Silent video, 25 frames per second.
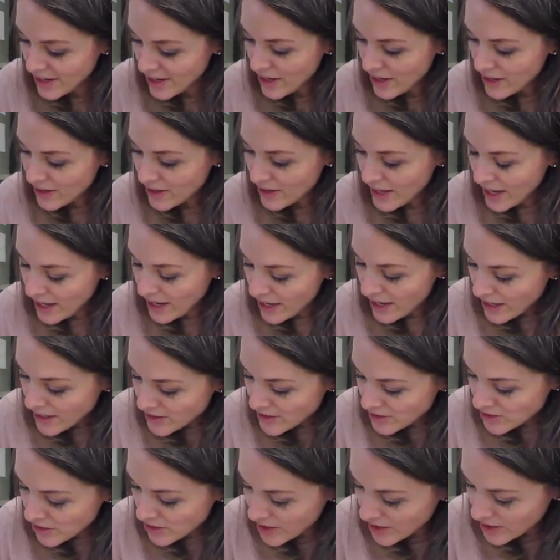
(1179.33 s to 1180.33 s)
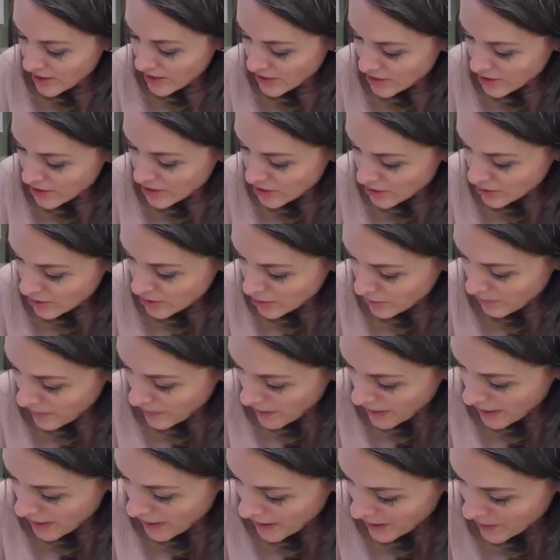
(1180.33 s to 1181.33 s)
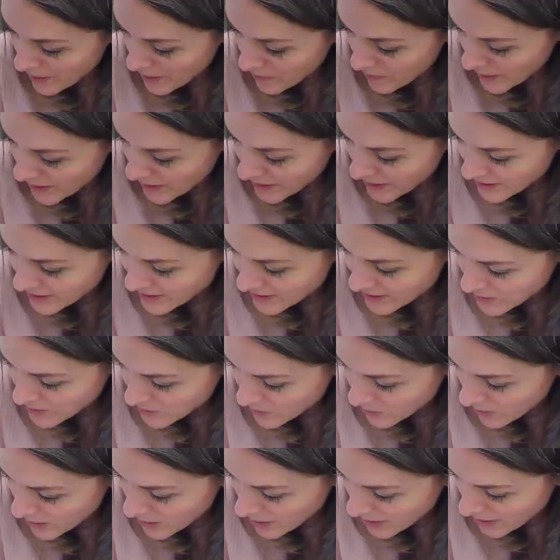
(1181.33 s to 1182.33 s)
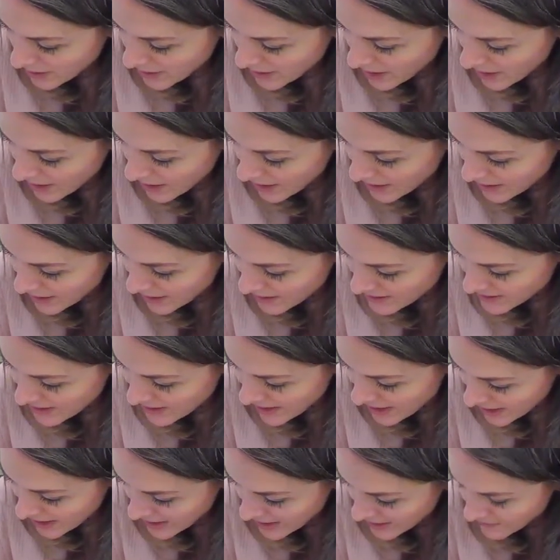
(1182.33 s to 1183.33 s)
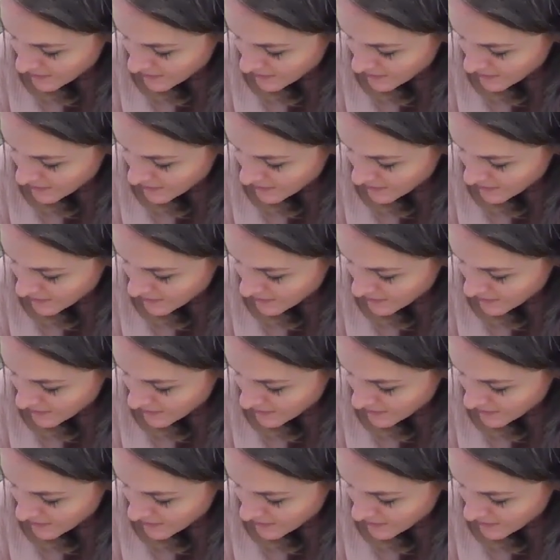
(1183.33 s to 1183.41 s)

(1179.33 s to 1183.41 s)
Okay, so here 2 pi, radius is 1, height is 8.